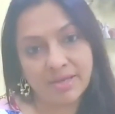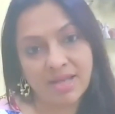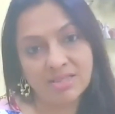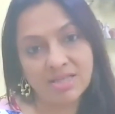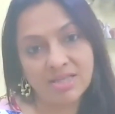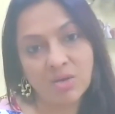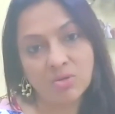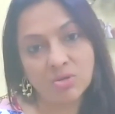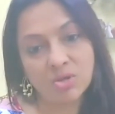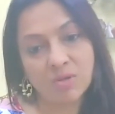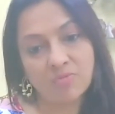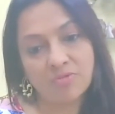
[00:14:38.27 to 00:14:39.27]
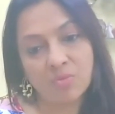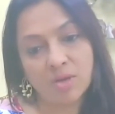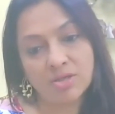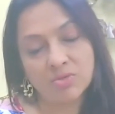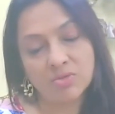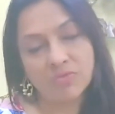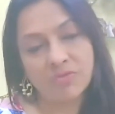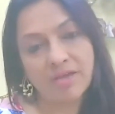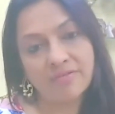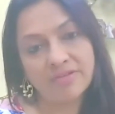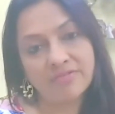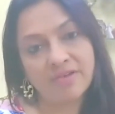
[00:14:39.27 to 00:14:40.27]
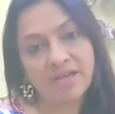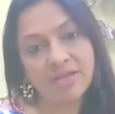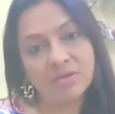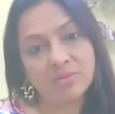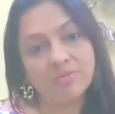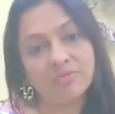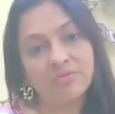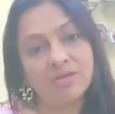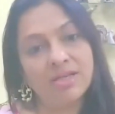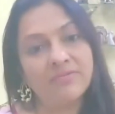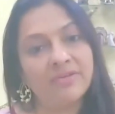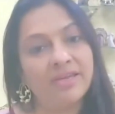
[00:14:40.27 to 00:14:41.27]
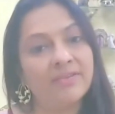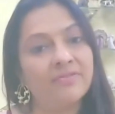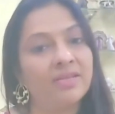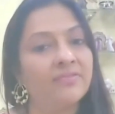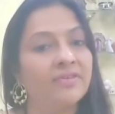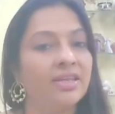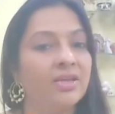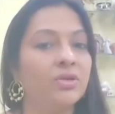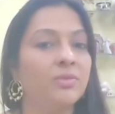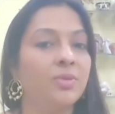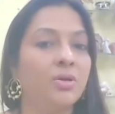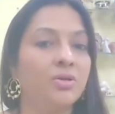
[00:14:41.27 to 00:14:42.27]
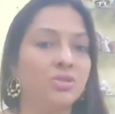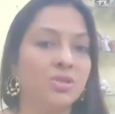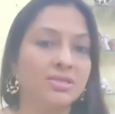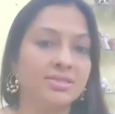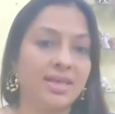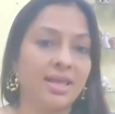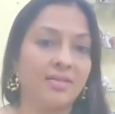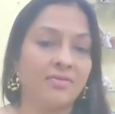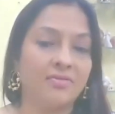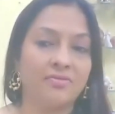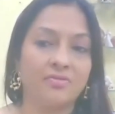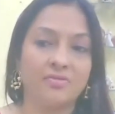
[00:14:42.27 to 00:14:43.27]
And as I count you up from 1 to 5, at 5, you'll be fully awake, feeling very good about yourself.